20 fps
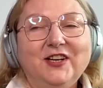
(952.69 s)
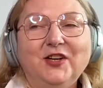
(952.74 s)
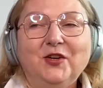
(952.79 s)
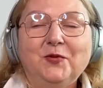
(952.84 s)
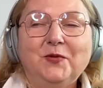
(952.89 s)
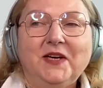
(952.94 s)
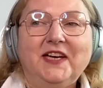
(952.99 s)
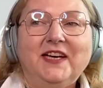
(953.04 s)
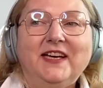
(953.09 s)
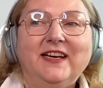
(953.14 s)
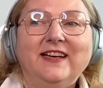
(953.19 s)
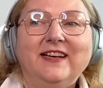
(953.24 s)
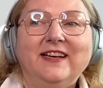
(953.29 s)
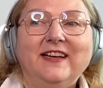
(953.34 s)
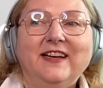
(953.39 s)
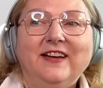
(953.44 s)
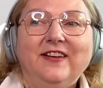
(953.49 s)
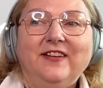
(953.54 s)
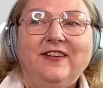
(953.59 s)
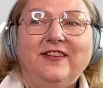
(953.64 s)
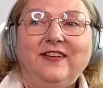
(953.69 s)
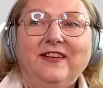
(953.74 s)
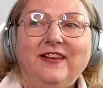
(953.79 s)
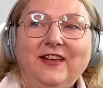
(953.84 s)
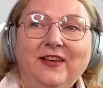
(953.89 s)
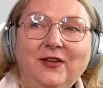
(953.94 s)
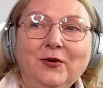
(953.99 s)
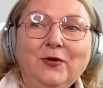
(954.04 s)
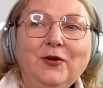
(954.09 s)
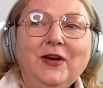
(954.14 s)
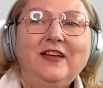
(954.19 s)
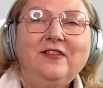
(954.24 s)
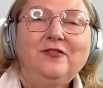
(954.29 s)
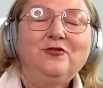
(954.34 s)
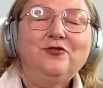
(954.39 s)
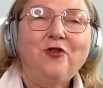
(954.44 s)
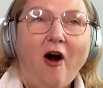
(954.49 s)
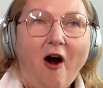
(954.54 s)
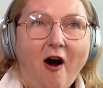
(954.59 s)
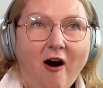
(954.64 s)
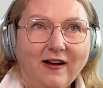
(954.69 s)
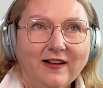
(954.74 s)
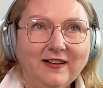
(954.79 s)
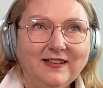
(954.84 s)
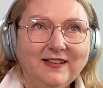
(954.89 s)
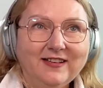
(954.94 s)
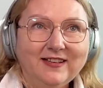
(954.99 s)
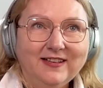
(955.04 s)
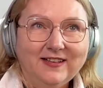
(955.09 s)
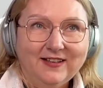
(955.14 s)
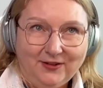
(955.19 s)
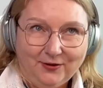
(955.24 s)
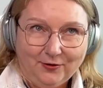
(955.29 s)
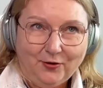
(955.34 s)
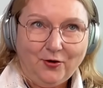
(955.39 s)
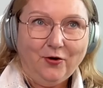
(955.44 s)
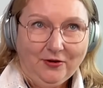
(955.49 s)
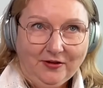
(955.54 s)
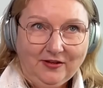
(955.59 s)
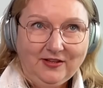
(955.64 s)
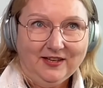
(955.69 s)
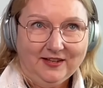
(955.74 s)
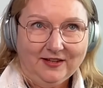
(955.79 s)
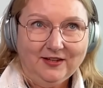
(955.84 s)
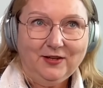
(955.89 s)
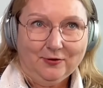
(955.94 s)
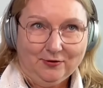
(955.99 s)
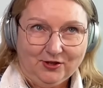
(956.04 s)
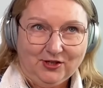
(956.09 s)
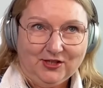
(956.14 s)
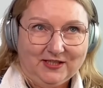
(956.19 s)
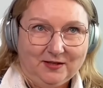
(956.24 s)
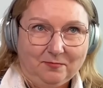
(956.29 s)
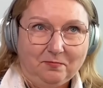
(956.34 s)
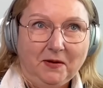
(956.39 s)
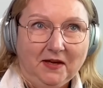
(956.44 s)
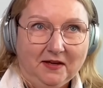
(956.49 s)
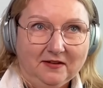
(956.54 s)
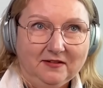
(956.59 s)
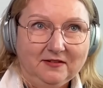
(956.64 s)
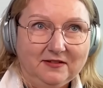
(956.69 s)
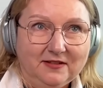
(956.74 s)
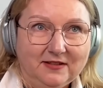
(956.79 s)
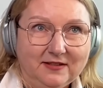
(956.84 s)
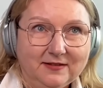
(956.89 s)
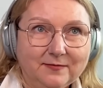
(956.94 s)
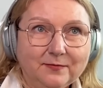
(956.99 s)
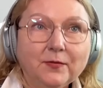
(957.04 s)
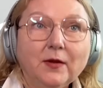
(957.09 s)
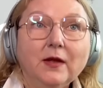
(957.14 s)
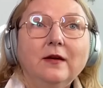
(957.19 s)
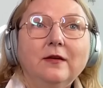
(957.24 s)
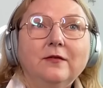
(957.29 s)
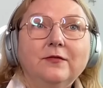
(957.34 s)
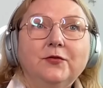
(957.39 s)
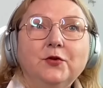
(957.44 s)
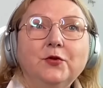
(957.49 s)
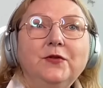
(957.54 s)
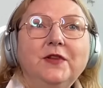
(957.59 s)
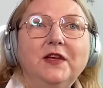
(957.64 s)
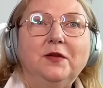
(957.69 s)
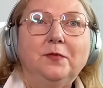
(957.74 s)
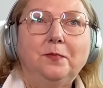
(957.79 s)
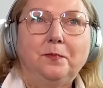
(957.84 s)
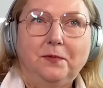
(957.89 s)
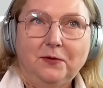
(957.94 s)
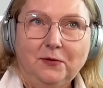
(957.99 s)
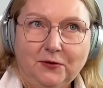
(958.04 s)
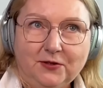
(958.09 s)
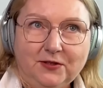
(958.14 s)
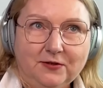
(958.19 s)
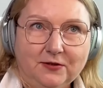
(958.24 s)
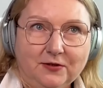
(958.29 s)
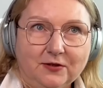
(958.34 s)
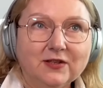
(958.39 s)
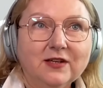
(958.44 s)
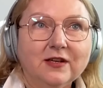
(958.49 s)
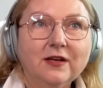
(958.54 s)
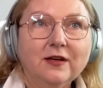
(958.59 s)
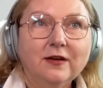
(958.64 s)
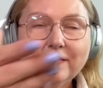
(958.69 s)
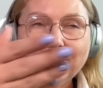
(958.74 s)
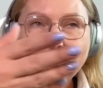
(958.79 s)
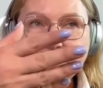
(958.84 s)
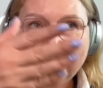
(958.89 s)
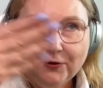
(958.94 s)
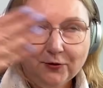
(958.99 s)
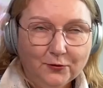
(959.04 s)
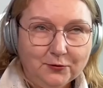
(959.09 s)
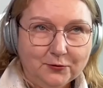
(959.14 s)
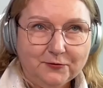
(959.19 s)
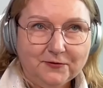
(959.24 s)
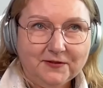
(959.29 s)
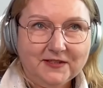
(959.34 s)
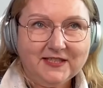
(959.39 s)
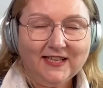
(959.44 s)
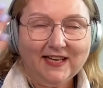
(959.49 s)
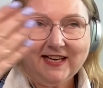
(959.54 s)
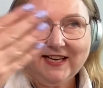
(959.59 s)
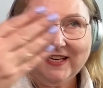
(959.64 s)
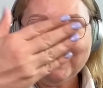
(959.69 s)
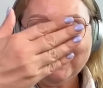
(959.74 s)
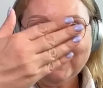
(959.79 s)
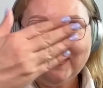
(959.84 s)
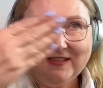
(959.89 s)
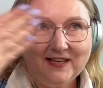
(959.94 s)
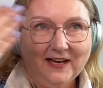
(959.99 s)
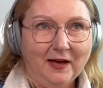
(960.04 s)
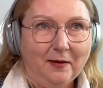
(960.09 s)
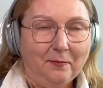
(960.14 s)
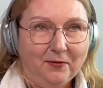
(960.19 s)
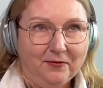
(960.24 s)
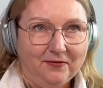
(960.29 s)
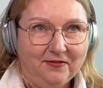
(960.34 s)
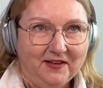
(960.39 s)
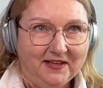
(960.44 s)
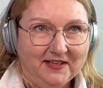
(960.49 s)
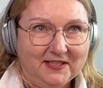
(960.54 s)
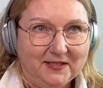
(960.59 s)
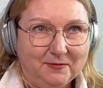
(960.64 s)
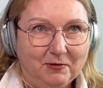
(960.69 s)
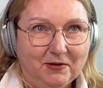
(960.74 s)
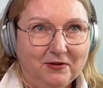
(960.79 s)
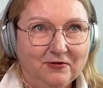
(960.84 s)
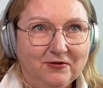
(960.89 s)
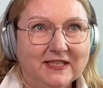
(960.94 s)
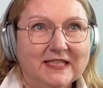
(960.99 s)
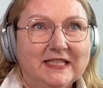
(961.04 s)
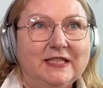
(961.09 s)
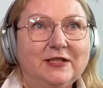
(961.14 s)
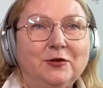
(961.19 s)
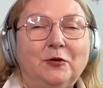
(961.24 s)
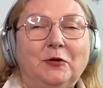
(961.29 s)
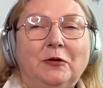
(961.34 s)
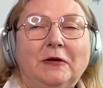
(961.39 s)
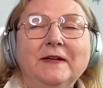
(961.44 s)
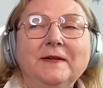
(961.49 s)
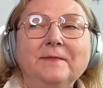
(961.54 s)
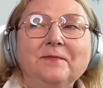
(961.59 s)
where you can run your content you just built through that person views and type of the experience. So